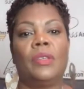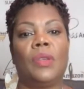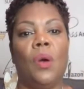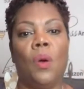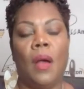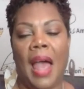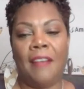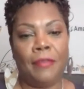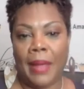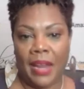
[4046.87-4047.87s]
So
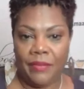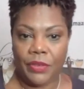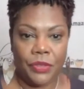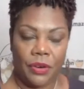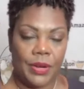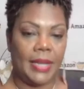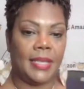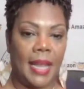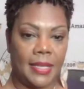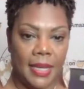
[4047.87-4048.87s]
half of my inventory
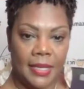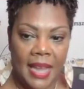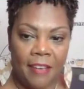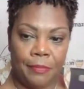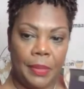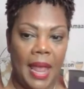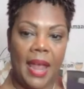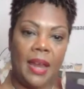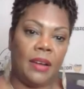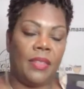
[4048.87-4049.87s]
is sent into
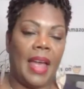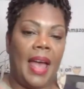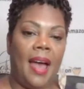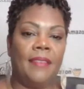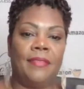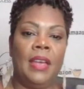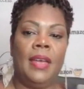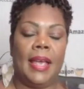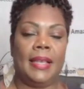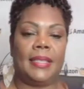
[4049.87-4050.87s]
FBA, another half
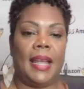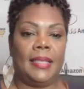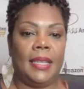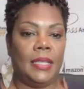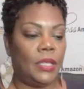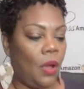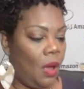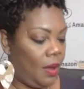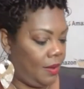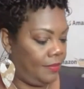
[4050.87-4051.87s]
is sent into
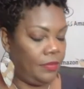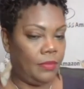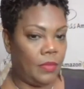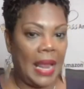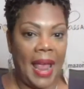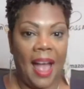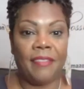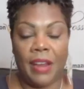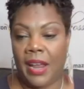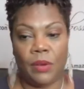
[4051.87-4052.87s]
that I have here.